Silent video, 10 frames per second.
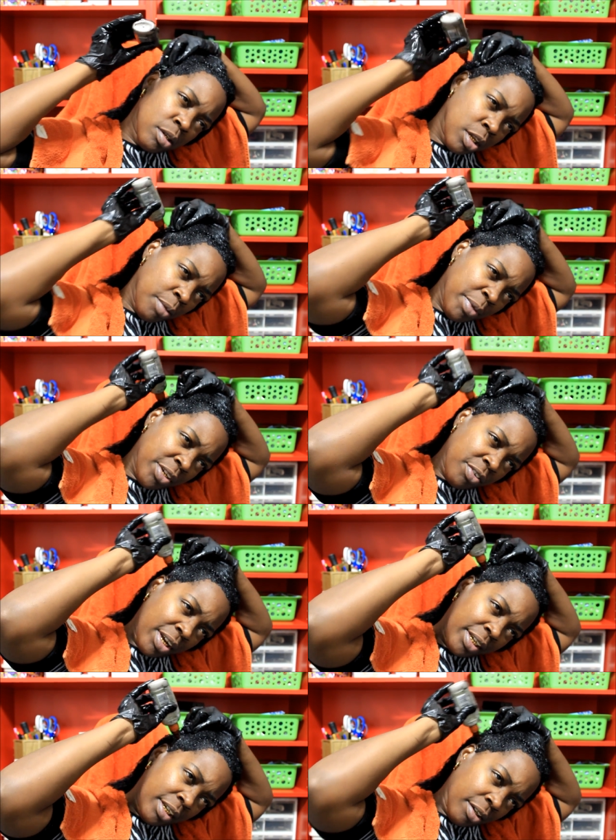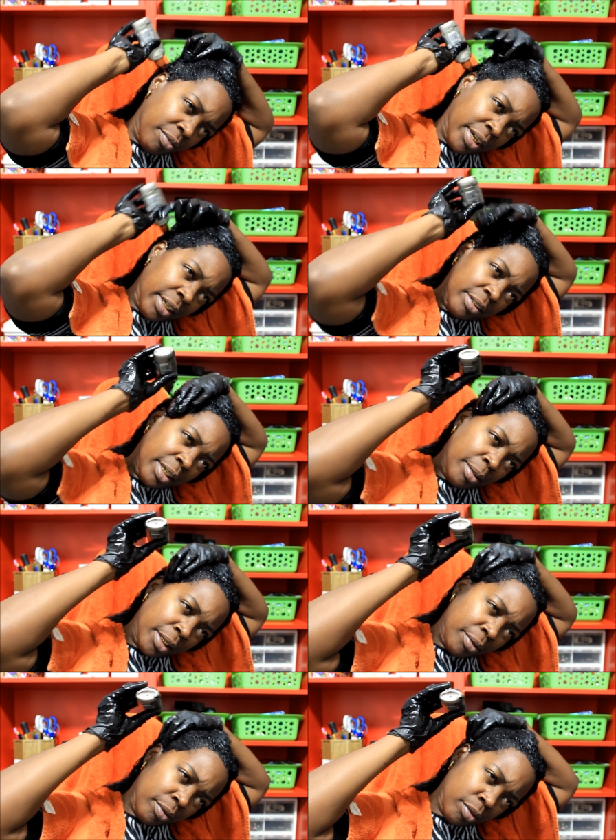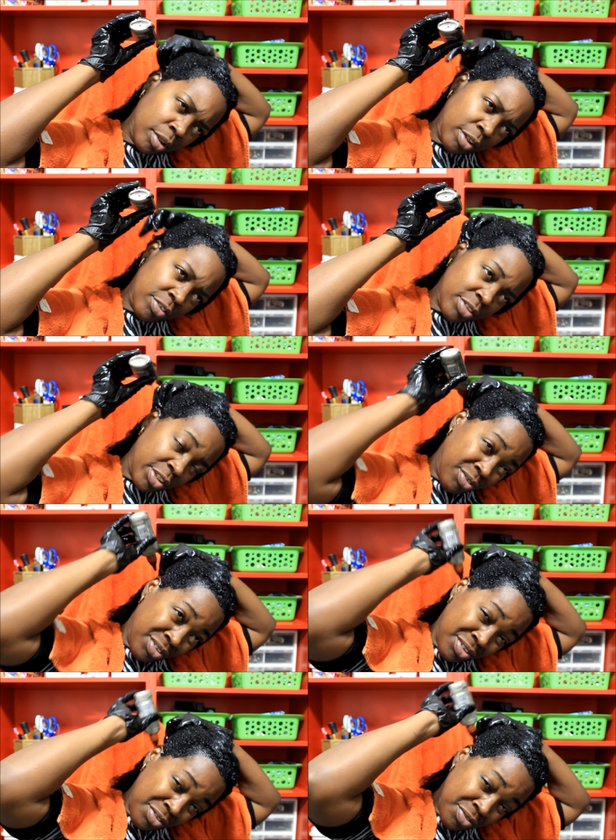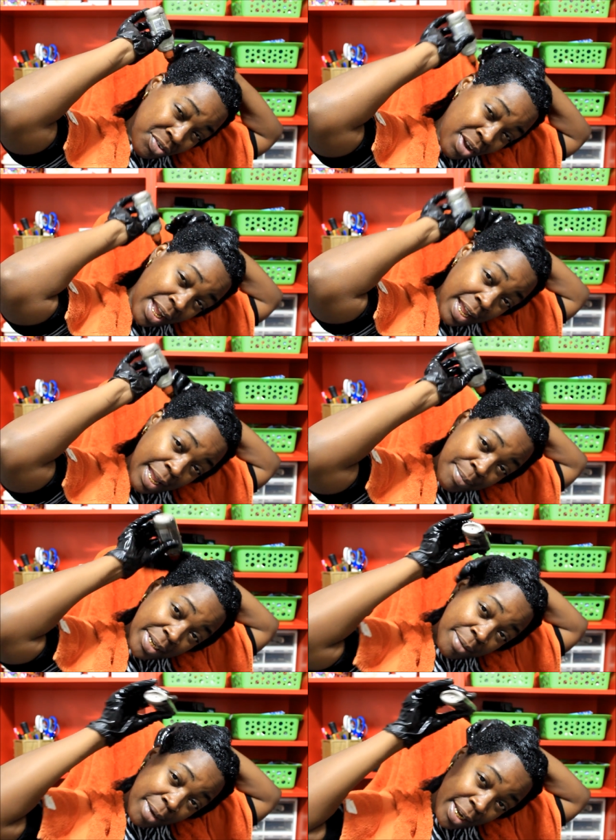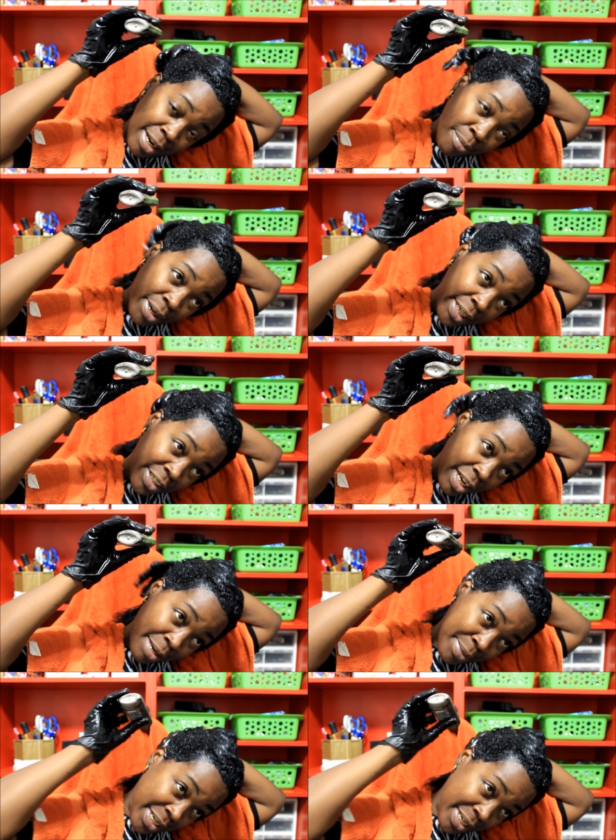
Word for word: and make sure I get around that area, because you you you know I, I be getting my hair braided, y'all. I be